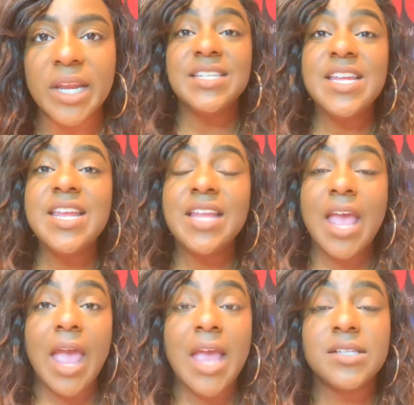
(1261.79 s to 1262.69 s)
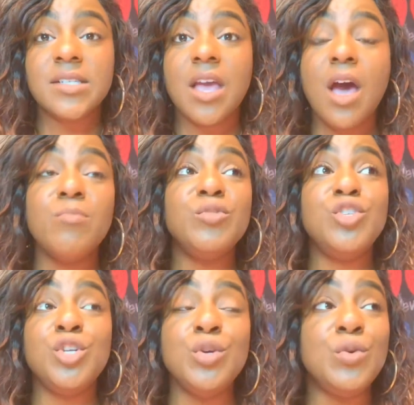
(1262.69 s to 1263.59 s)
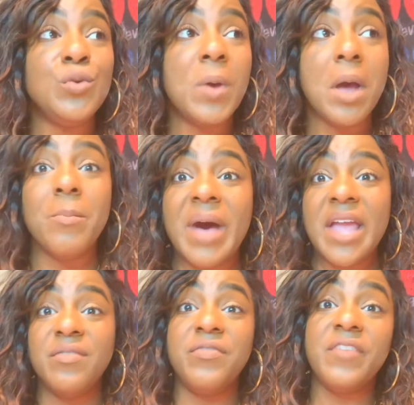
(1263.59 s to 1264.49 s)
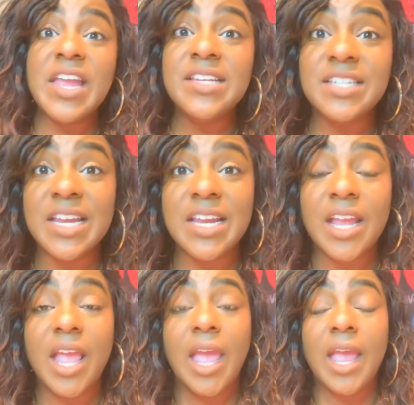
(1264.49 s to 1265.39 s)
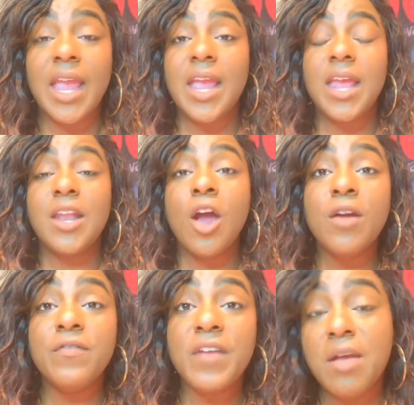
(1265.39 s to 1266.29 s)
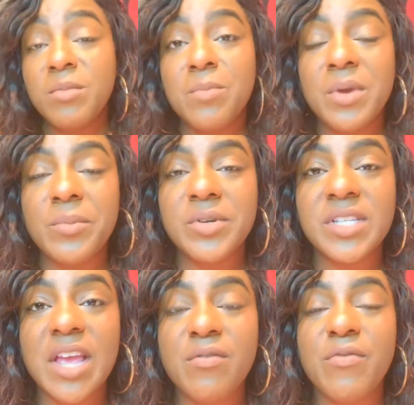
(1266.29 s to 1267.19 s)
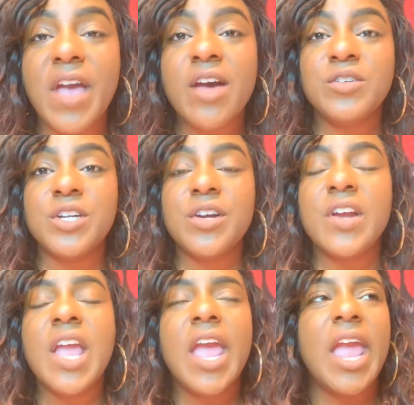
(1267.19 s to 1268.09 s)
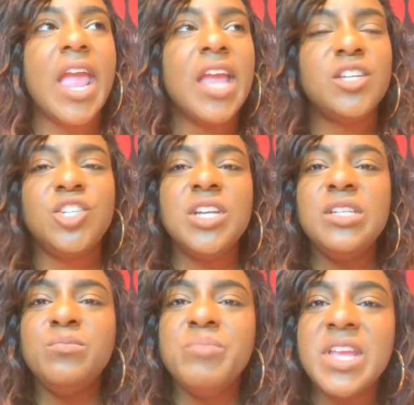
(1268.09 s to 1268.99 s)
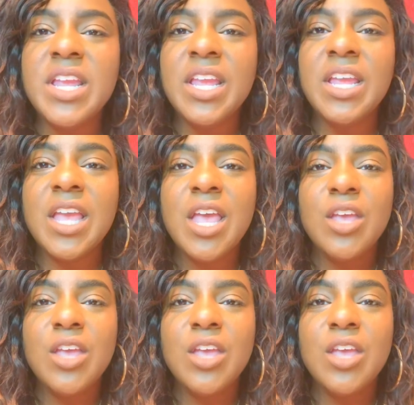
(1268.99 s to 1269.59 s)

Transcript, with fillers: Deet has come to by fainting and her family members have found her and she's being,